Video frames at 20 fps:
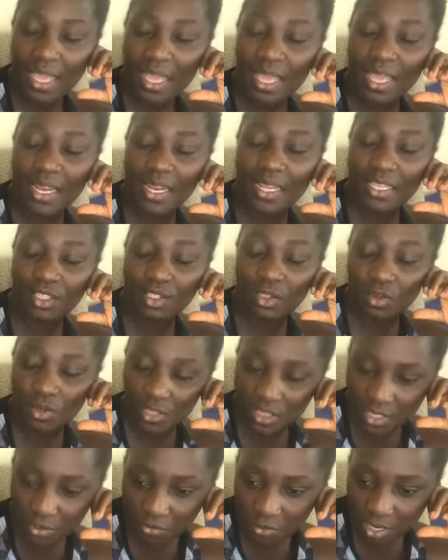It is
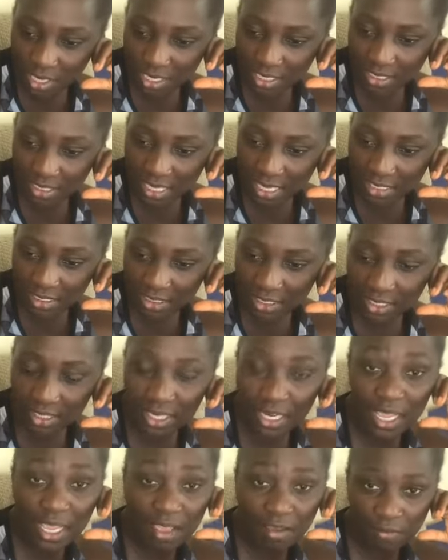not a reading session
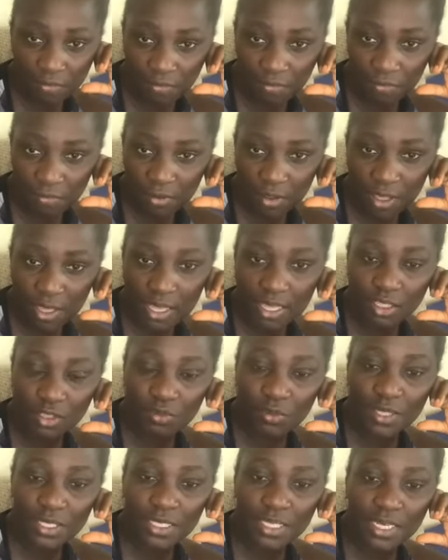if it's
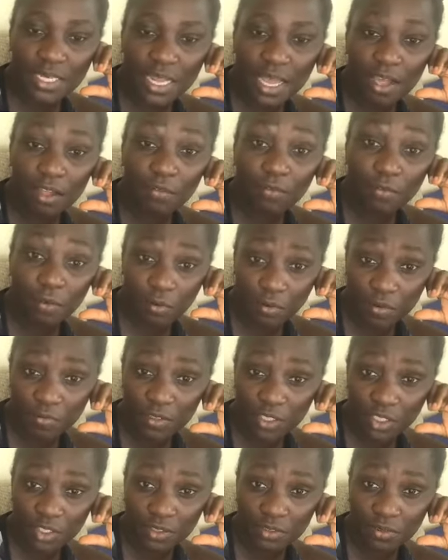written down for
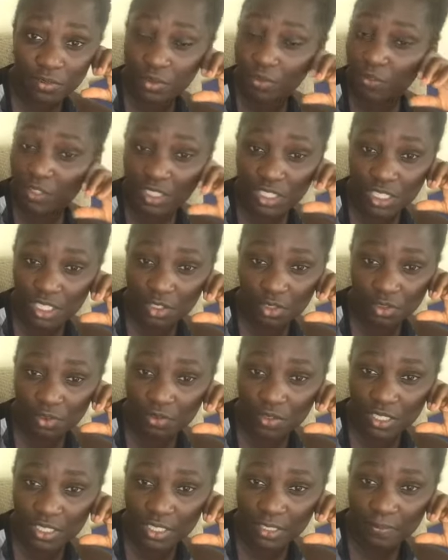revision. Revision is not
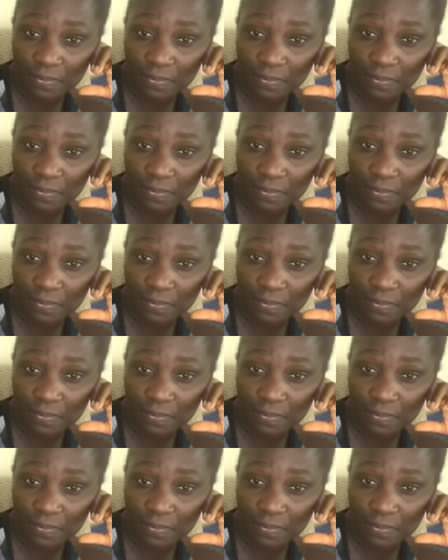reading.